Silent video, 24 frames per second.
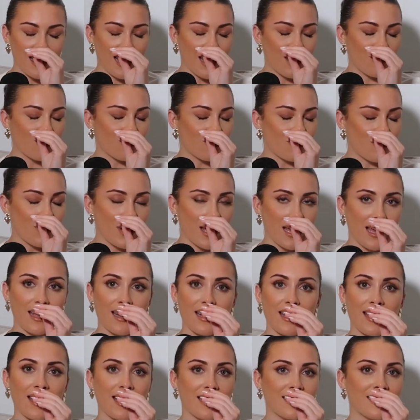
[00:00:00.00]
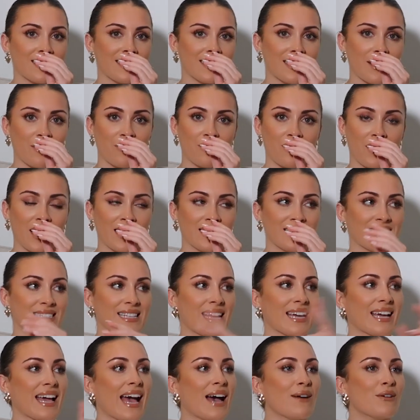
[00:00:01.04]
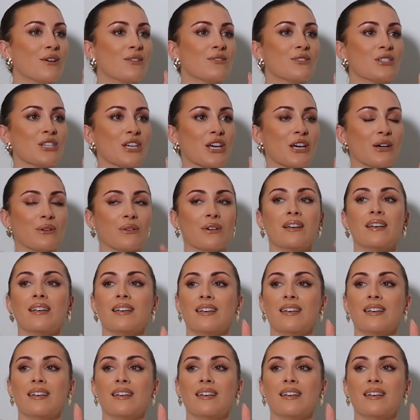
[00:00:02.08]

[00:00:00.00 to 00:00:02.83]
It really hits different. It's like, how old are you?